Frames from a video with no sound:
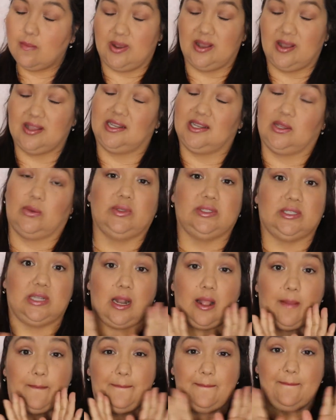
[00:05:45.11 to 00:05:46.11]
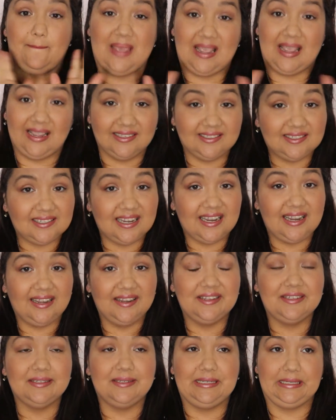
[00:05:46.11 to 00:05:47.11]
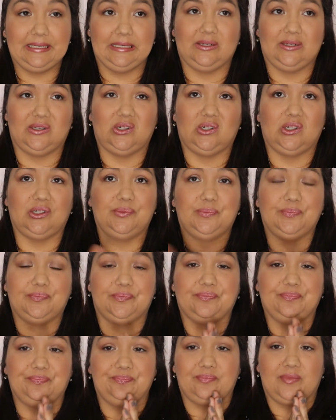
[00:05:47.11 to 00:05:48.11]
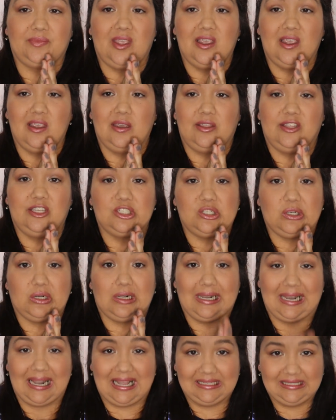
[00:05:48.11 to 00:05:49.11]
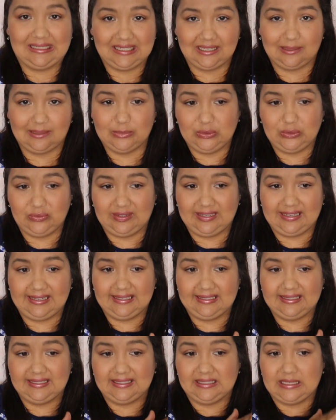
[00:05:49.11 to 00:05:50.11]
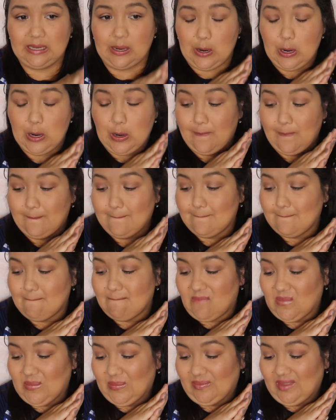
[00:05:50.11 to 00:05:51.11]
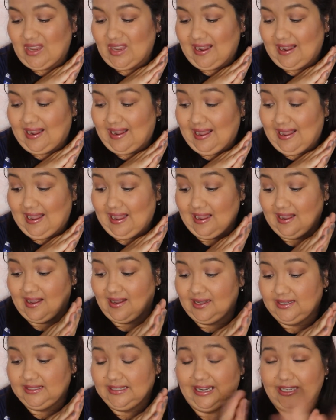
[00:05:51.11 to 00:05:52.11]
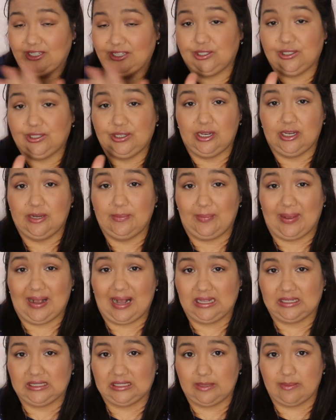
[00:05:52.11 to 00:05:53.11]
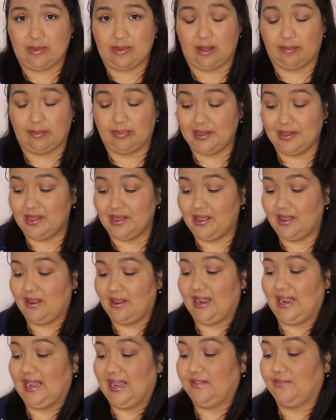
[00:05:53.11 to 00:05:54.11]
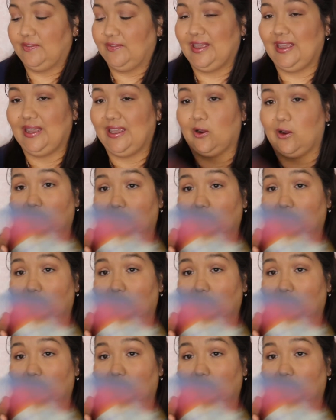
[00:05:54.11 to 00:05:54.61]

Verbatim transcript: but that was an amazing deal. These are classic movies, and I just couldn't pass them up. And they